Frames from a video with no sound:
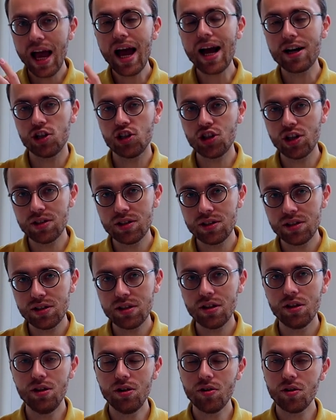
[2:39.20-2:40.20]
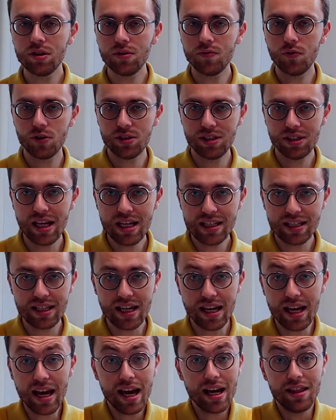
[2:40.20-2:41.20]
actions, not what they
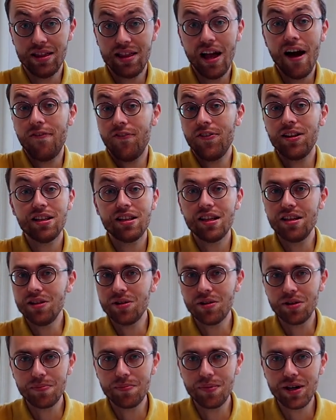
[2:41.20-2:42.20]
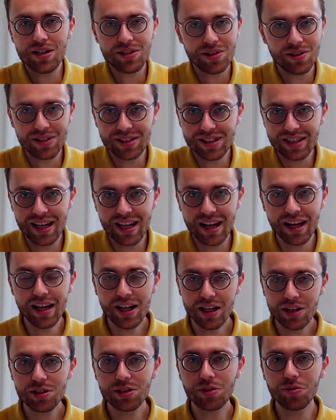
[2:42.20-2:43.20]
say, and definitely not based on their
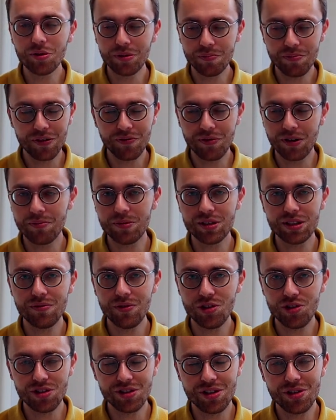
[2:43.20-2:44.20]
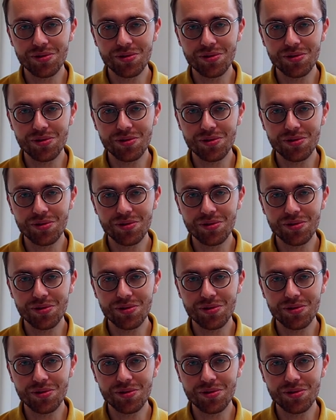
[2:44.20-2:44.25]
school performance, which is